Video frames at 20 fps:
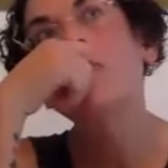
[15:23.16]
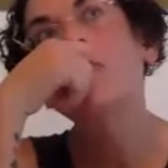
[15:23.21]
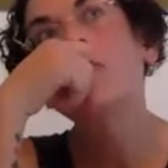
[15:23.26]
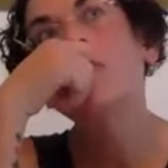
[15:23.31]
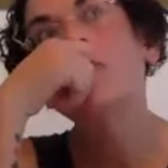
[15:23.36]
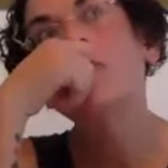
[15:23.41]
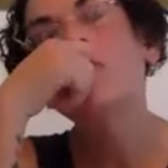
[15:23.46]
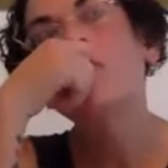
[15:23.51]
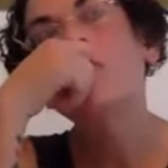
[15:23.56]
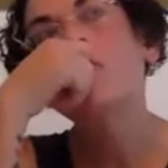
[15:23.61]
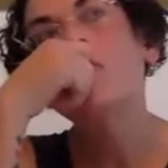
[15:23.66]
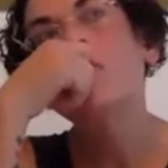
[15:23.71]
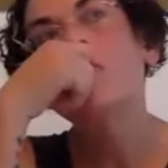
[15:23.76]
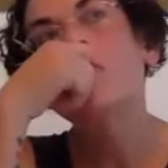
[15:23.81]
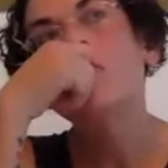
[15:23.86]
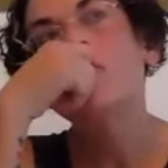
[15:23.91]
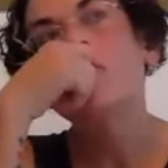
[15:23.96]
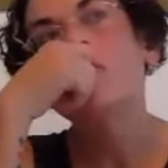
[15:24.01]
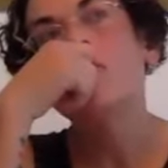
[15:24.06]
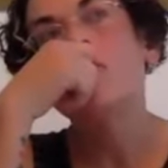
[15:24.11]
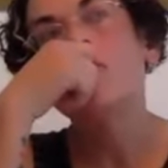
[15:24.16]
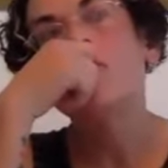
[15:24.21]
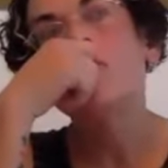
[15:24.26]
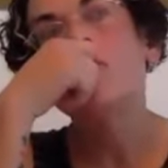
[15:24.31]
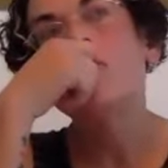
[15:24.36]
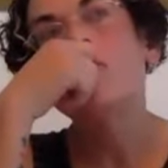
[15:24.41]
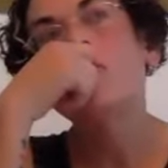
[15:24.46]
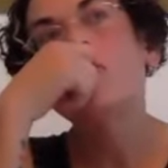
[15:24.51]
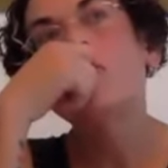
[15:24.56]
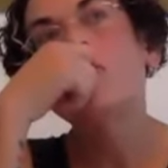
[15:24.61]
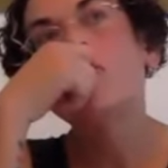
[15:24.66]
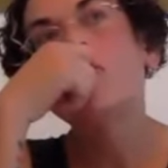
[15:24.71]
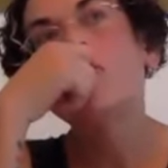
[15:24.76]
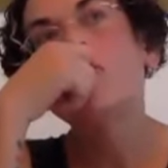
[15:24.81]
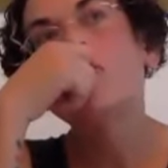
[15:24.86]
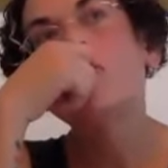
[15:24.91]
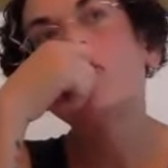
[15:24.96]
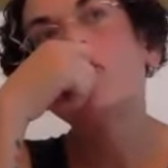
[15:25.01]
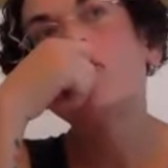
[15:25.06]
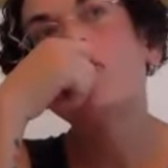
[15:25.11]

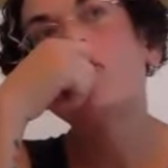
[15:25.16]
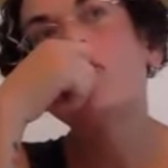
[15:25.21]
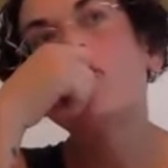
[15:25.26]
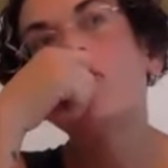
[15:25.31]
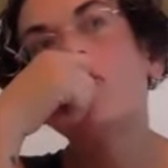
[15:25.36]
Nobody speaks.